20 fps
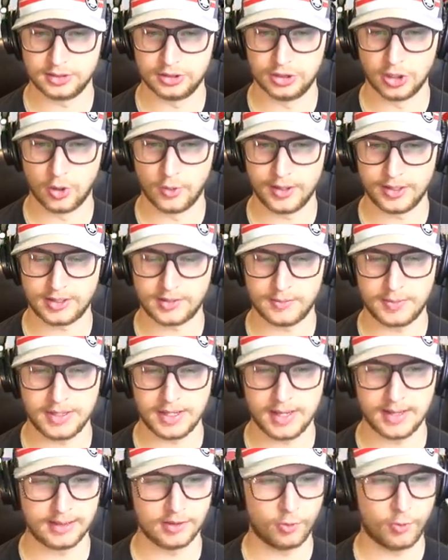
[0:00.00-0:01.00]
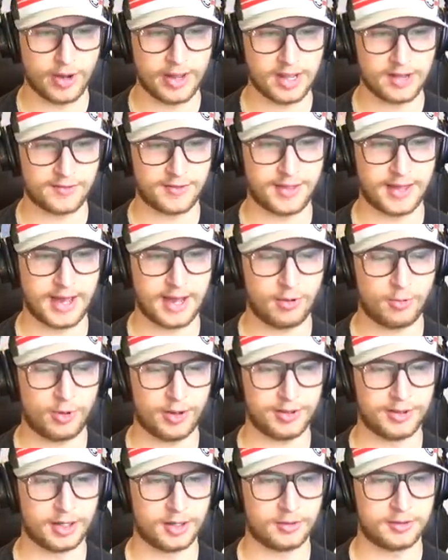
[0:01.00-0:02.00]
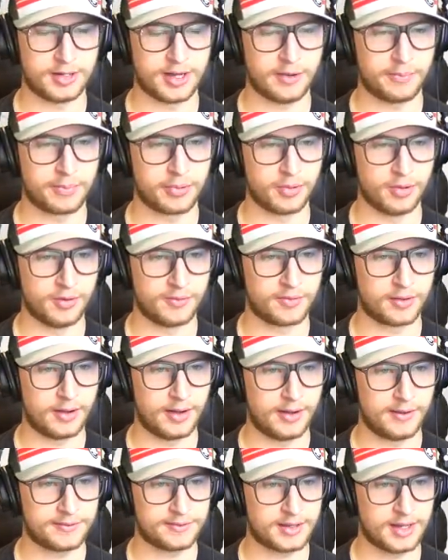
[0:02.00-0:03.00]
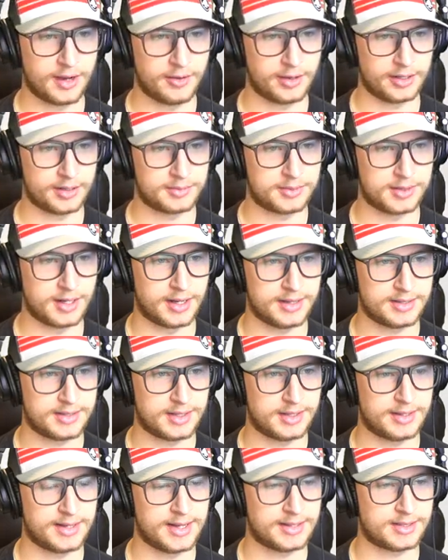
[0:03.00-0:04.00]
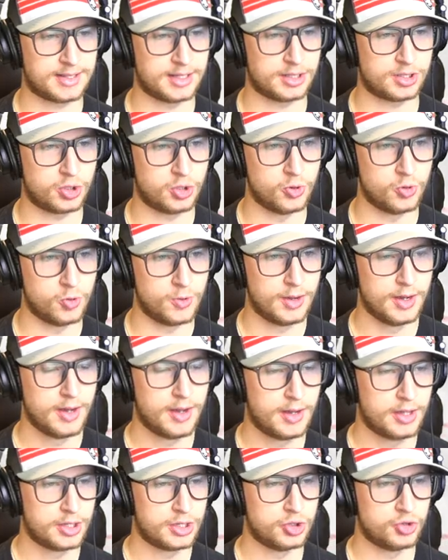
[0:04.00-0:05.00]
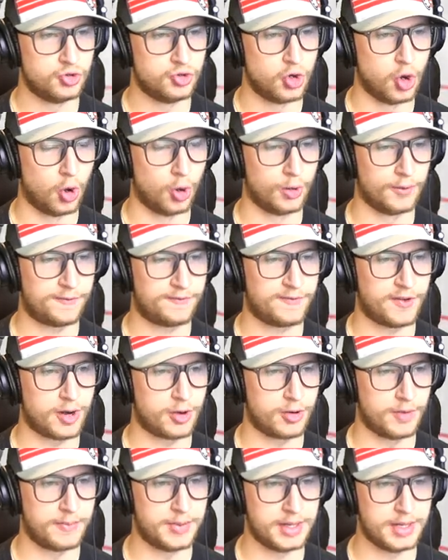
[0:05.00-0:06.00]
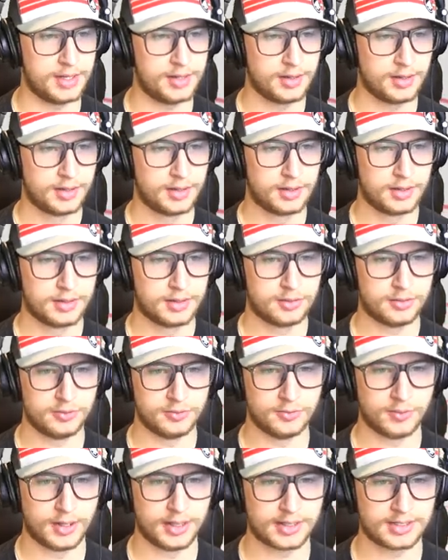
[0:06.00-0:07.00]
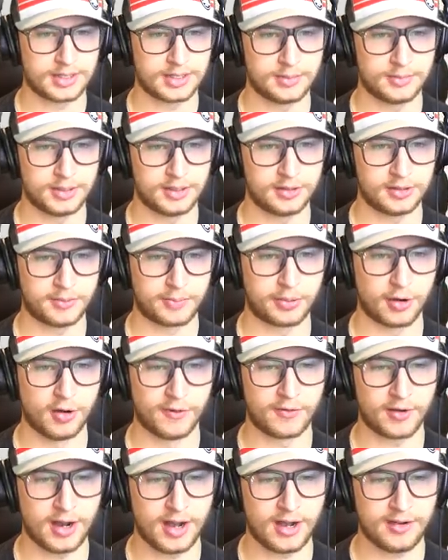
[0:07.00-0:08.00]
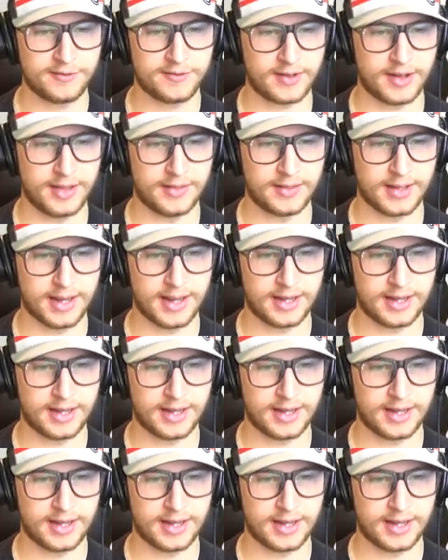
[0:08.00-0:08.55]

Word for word: going to be in the way of that one, though. Now Provorov carrying it up the ice and gets it to Joel Farabee, who walks in the middle to Provorov, and